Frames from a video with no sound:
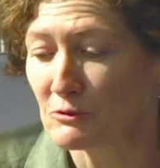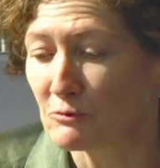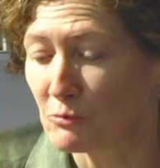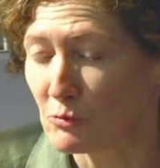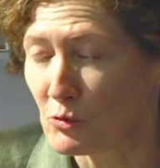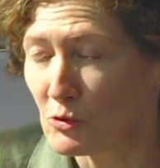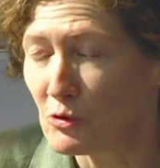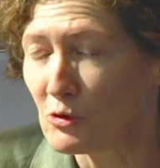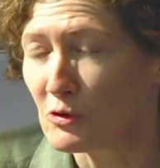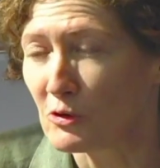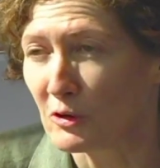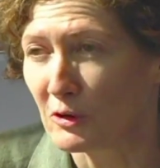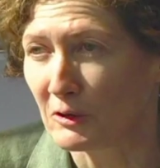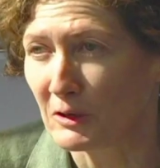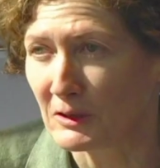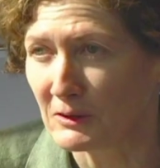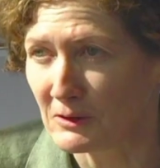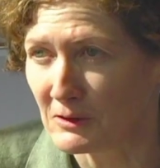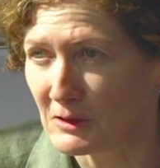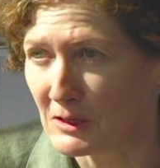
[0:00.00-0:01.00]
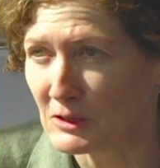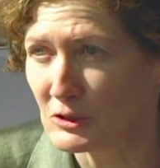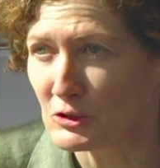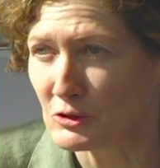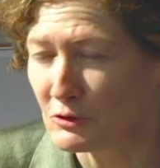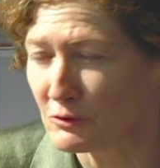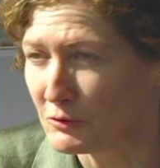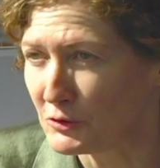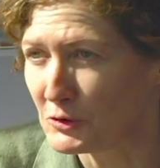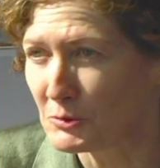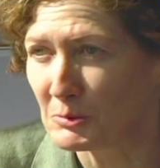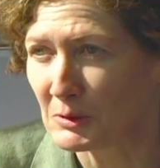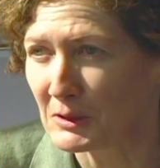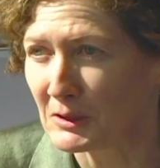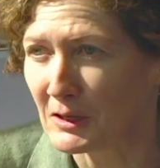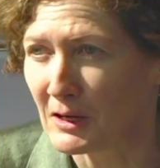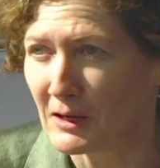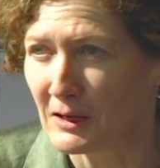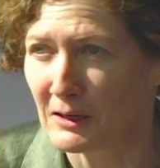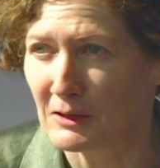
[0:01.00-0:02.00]
of war and the nature of
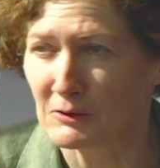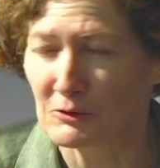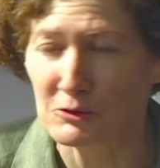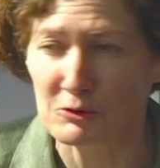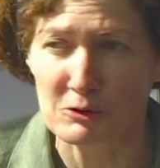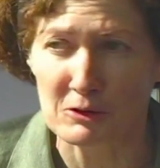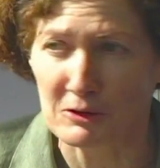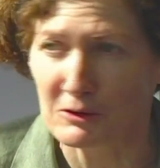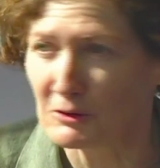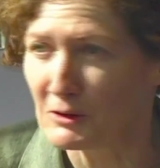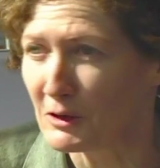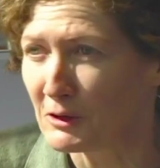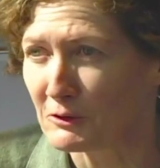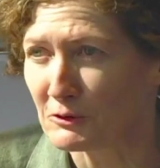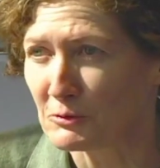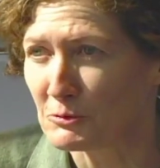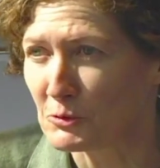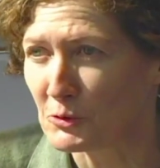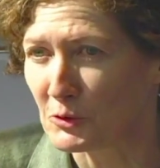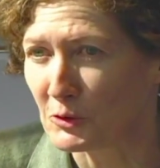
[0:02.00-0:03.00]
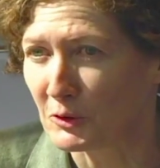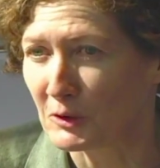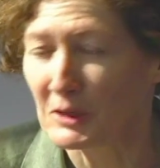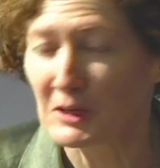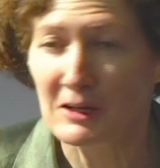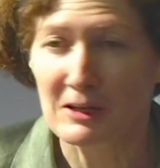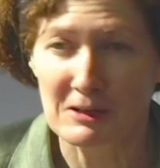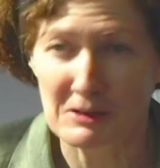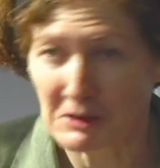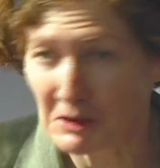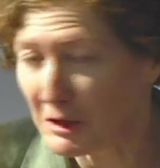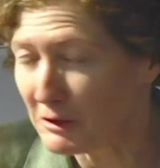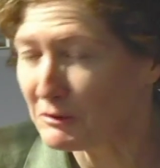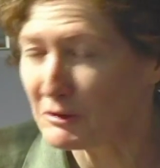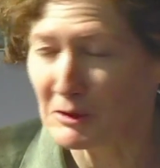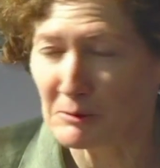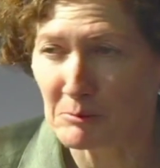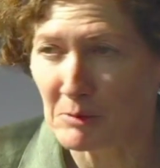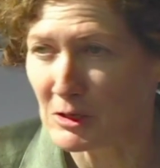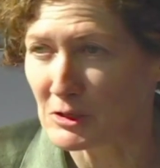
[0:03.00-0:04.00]
humankind who conduct war,
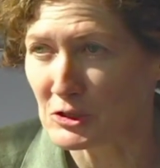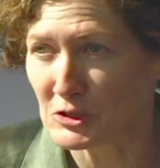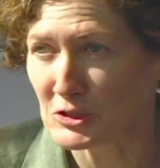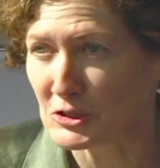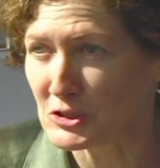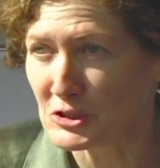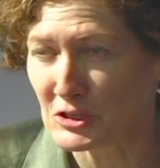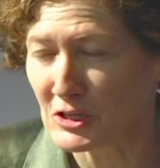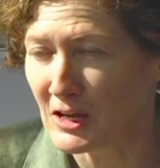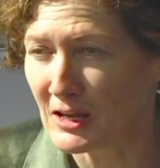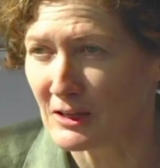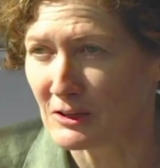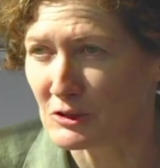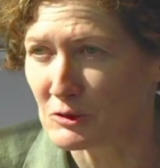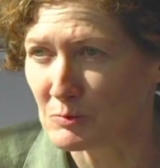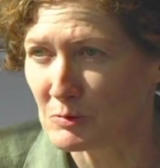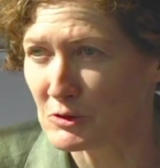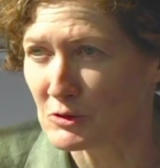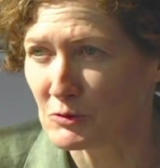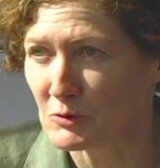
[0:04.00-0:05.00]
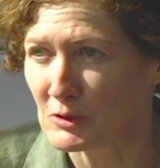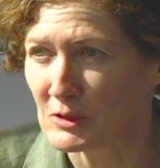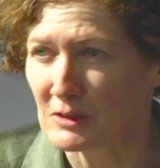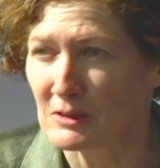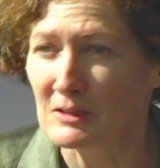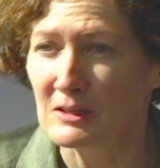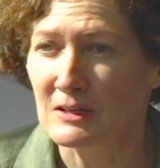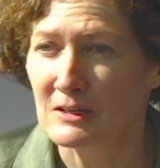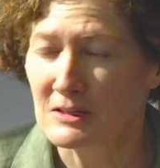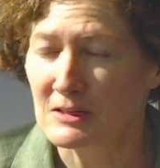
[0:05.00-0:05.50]
nothing much has changed between